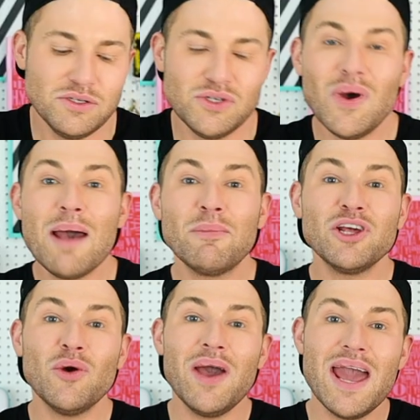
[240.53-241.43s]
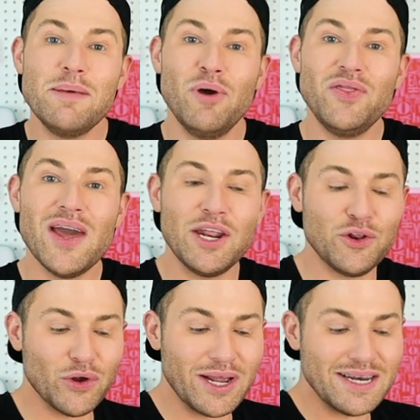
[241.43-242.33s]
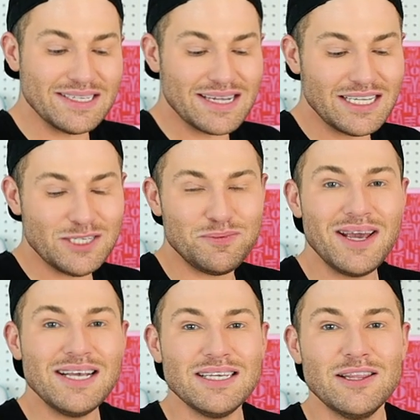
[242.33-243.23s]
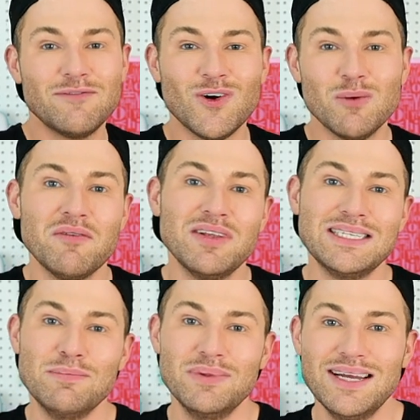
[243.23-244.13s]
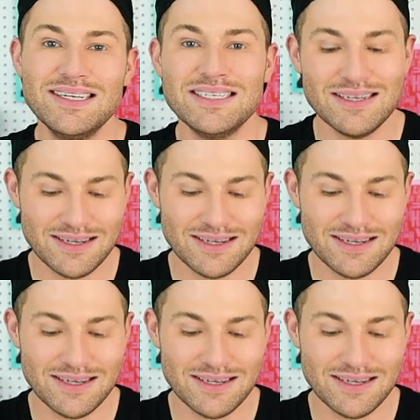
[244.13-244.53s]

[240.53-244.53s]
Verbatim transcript: So I'm gonna go ahead and put that into Cricut Design Space in the form of a template.